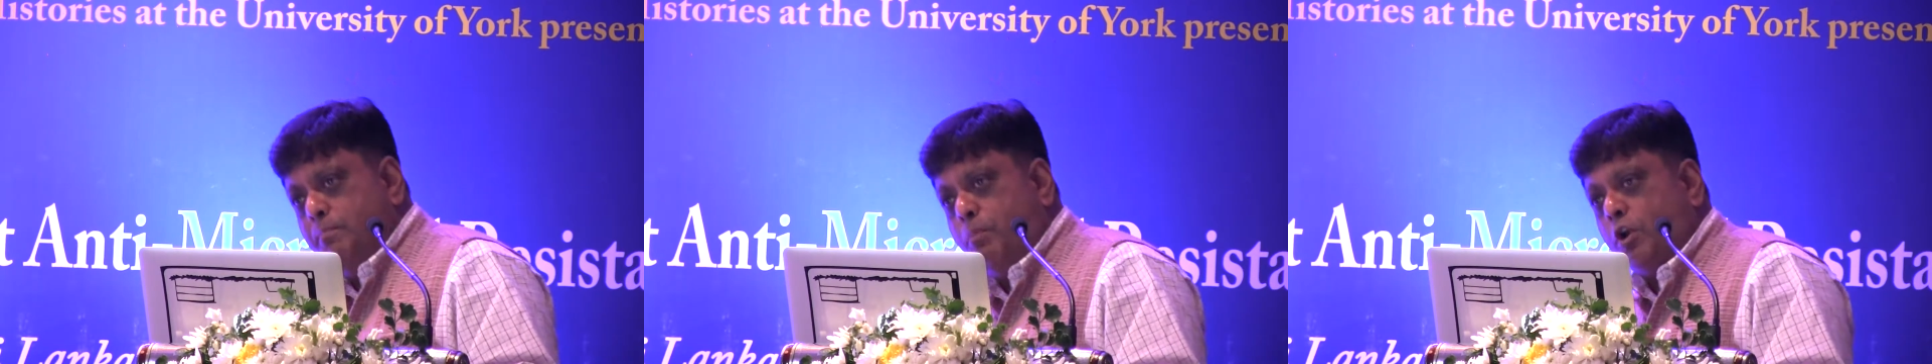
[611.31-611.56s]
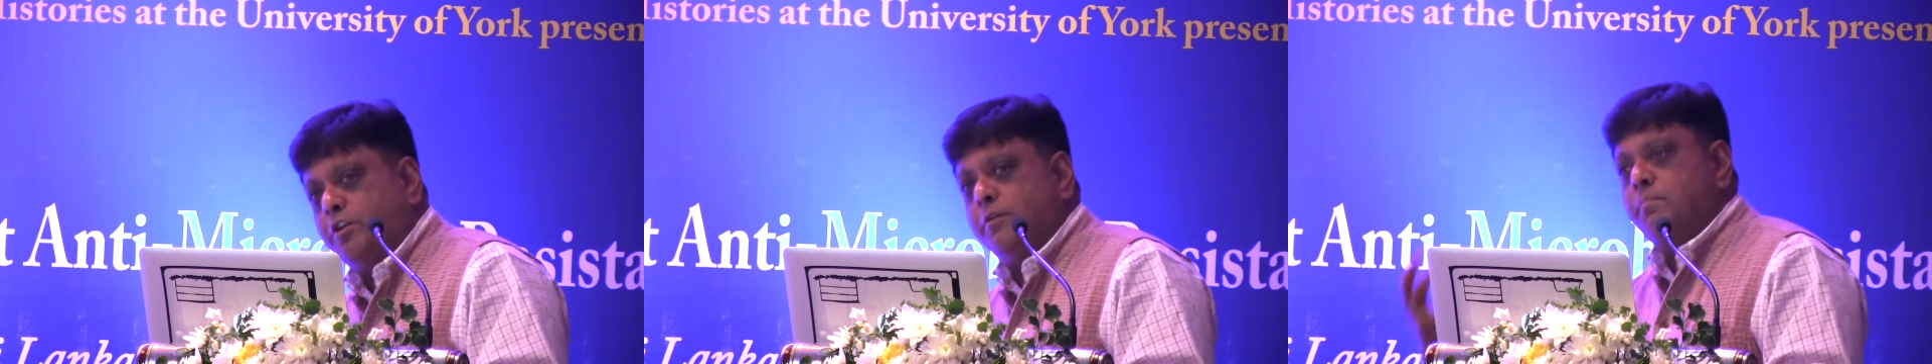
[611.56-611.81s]

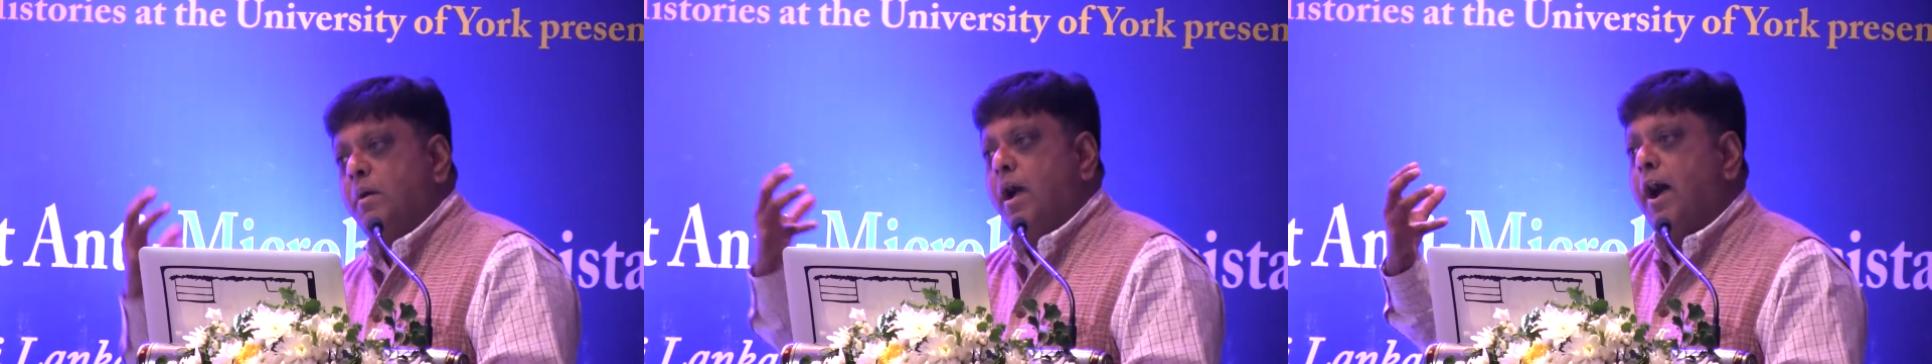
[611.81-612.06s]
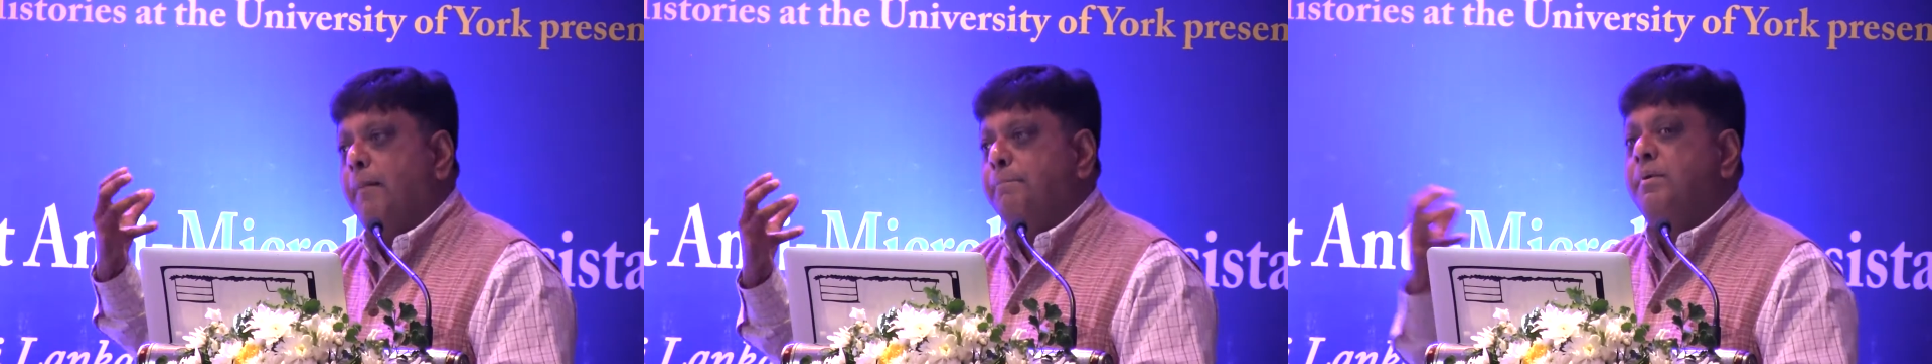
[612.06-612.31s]

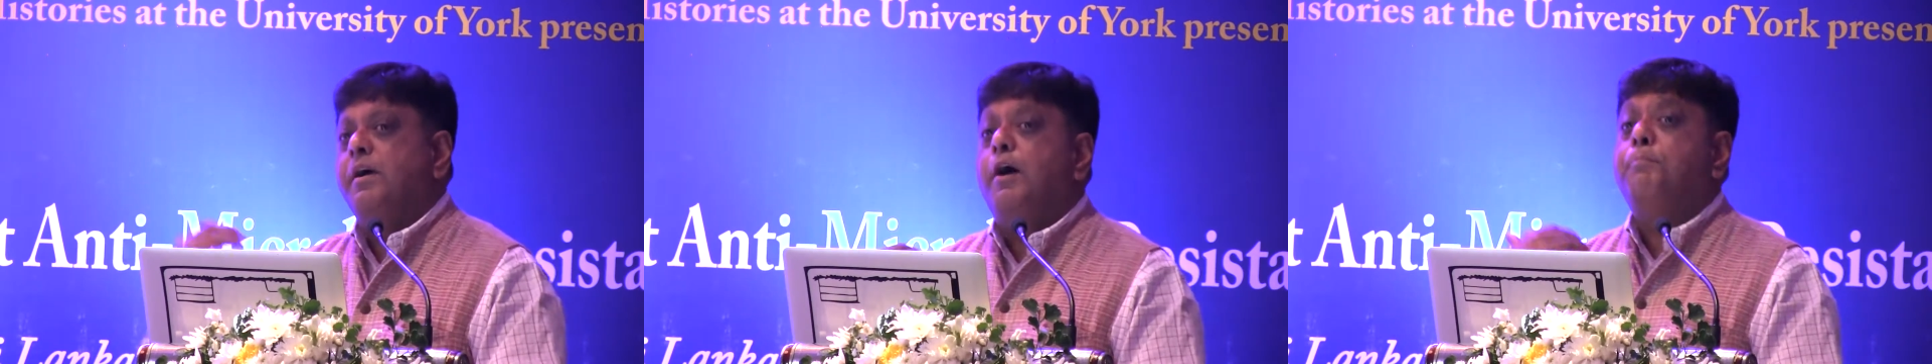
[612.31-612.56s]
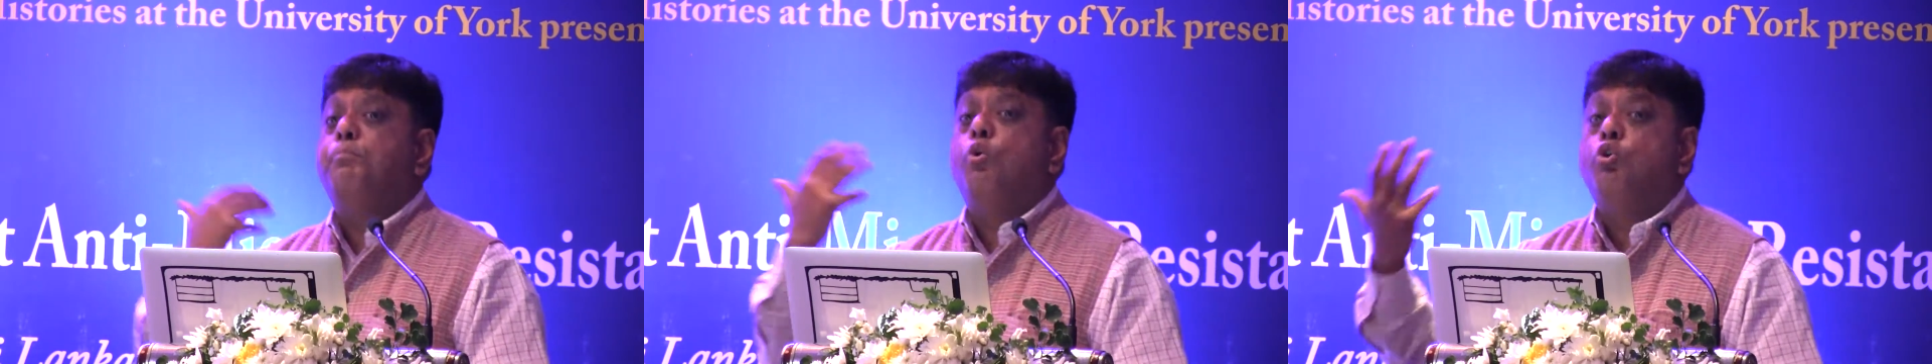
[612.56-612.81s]
bottom-up
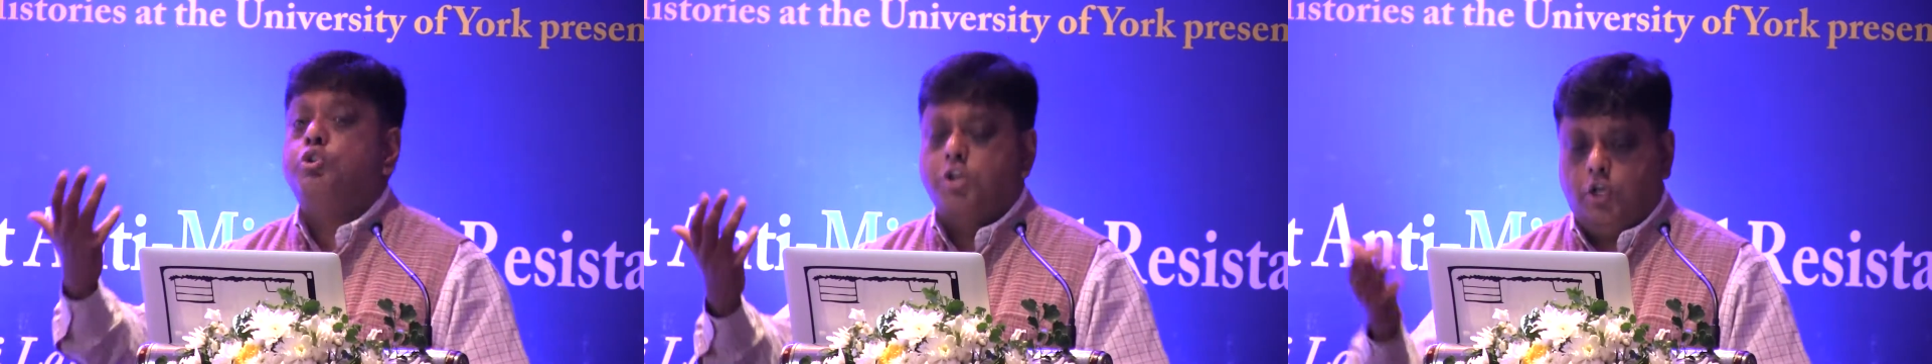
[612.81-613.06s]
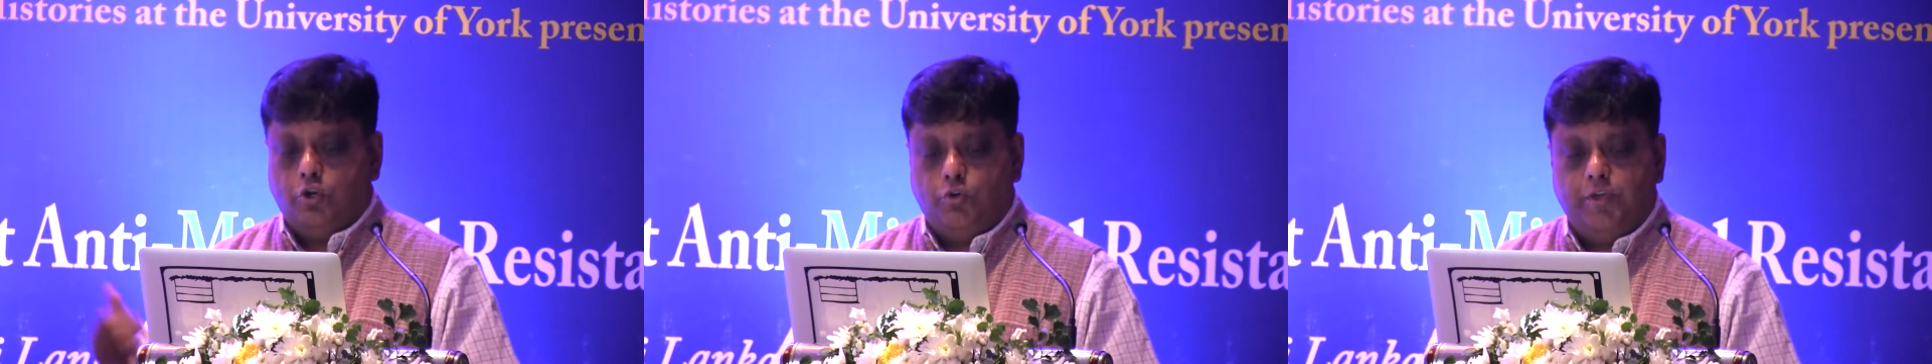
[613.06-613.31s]

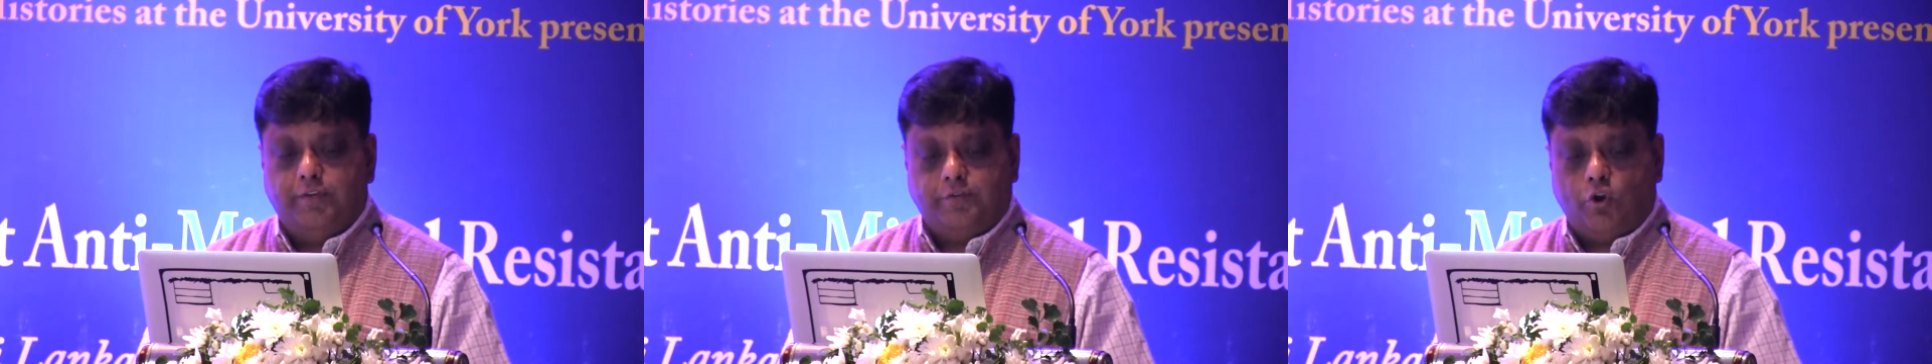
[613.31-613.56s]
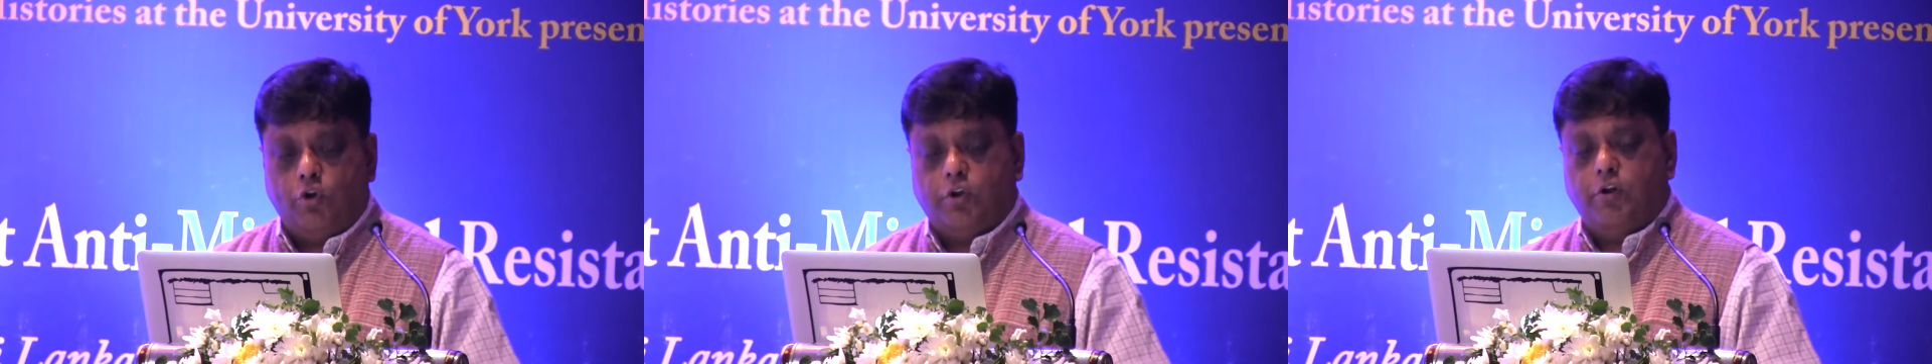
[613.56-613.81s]
approach to
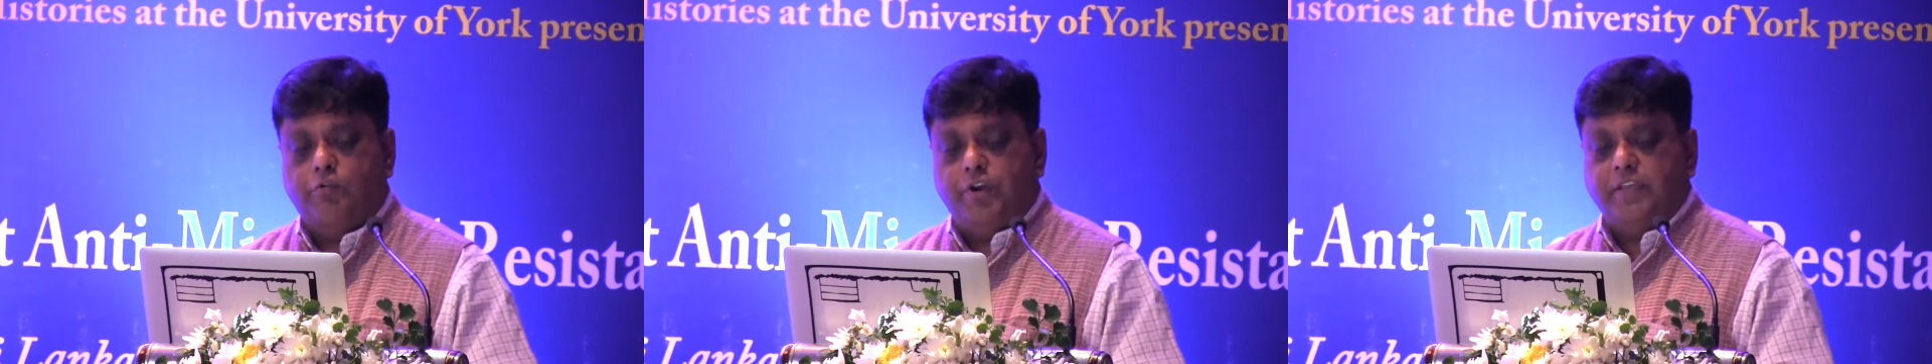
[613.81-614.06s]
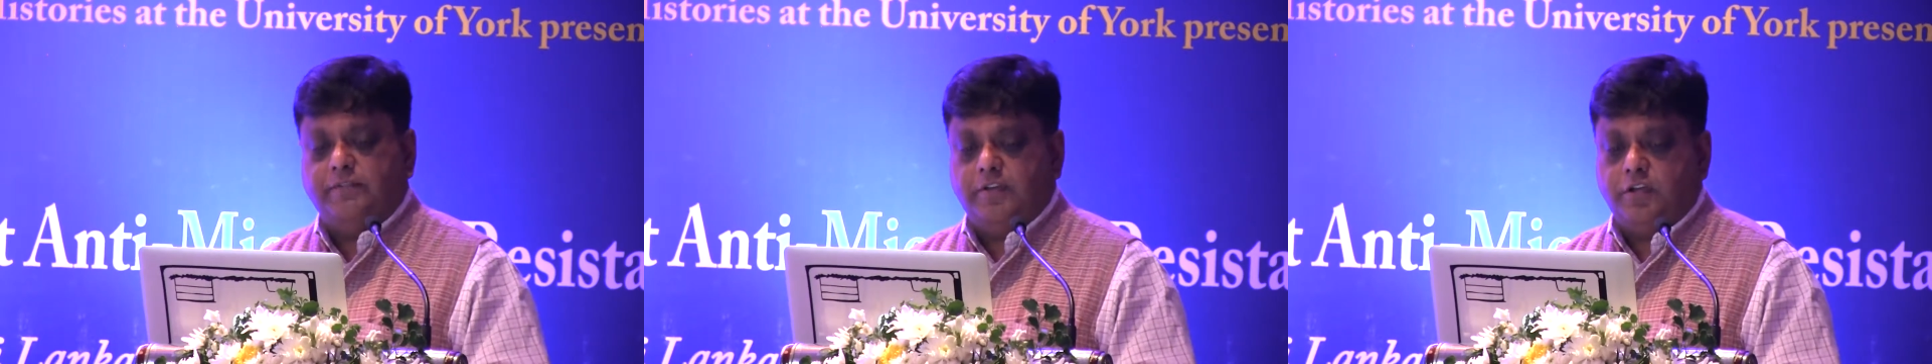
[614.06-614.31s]
historical
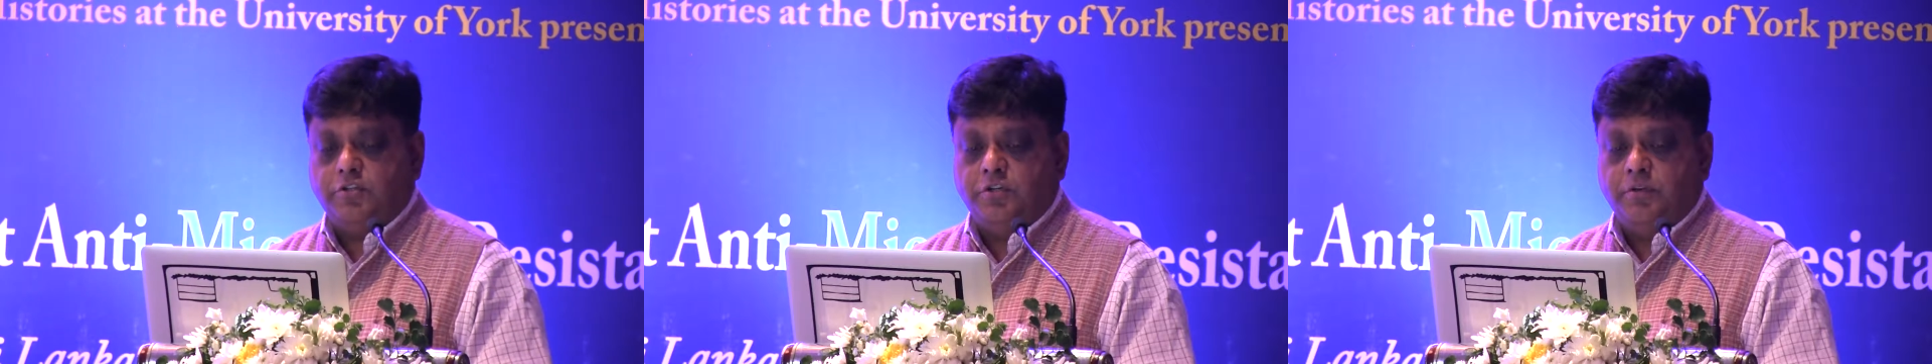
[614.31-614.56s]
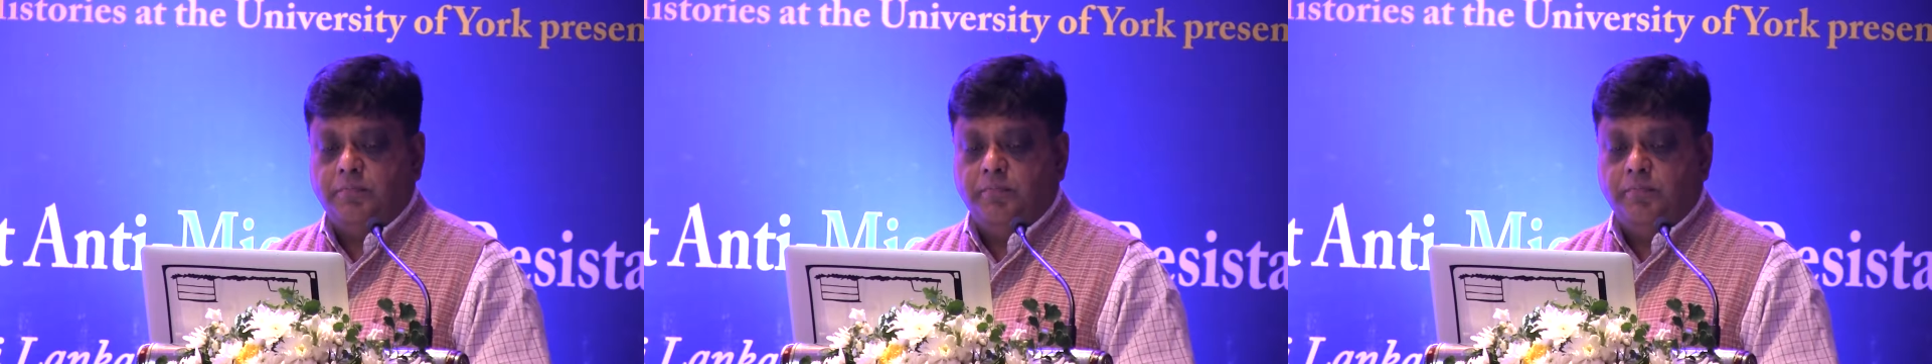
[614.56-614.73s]
research?